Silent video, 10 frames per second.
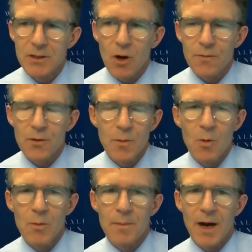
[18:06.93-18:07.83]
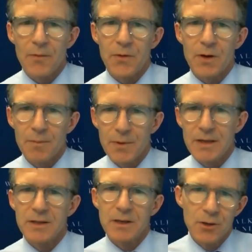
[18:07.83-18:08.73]
Talk for a moment about the
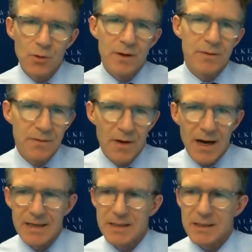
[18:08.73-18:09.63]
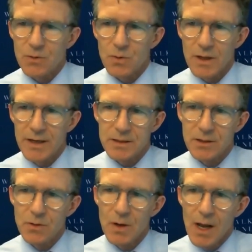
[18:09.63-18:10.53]
companies that you have advised as it relates
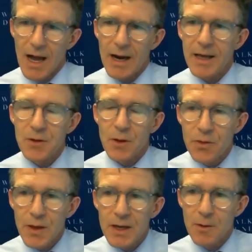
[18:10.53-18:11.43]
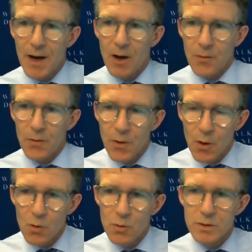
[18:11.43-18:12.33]
to how do you have to think about
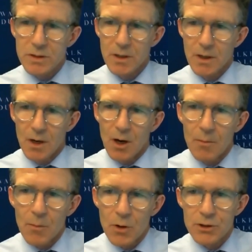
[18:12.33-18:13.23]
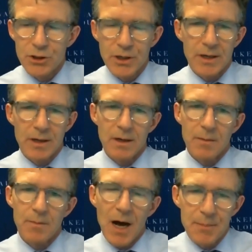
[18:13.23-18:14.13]
those emerging
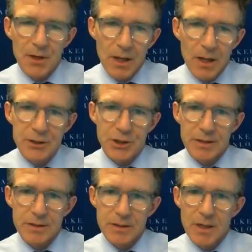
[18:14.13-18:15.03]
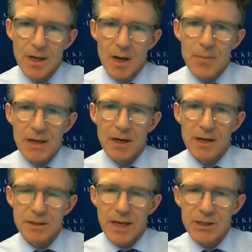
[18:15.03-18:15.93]
populations?
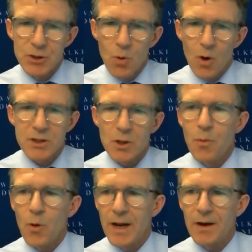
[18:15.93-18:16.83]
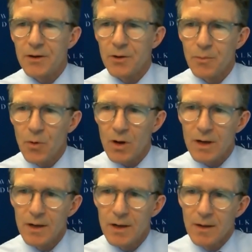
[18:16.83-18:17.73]
Because as you also point out in your
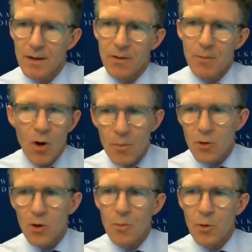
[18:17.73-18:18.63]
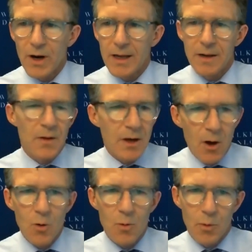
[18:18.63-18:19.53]
book, the Marlboro brand and the
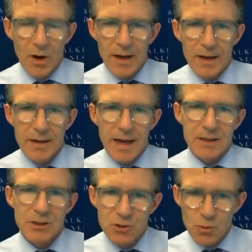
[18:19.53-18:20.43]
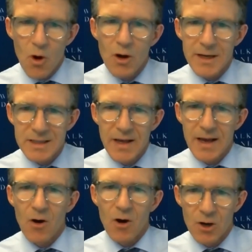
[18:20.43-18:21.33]
Coke brand, as strong as
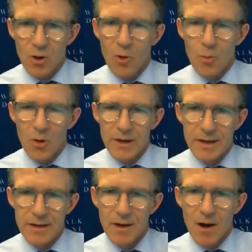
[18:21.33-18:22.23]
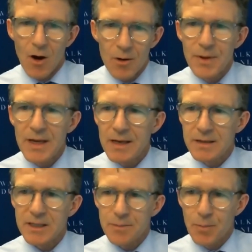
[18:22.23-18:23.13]
they are globally, are
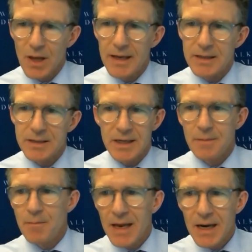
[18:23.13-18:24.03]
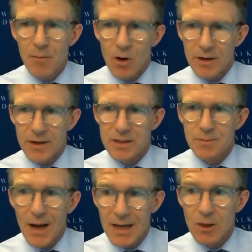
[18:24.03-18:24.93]
being displaced in many
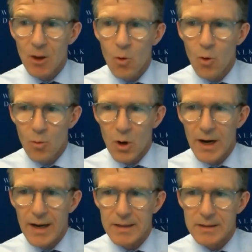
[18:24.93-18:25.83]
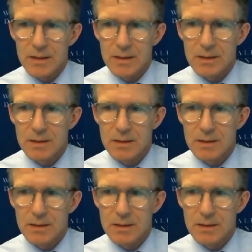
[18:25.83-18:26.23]
markets by local brands.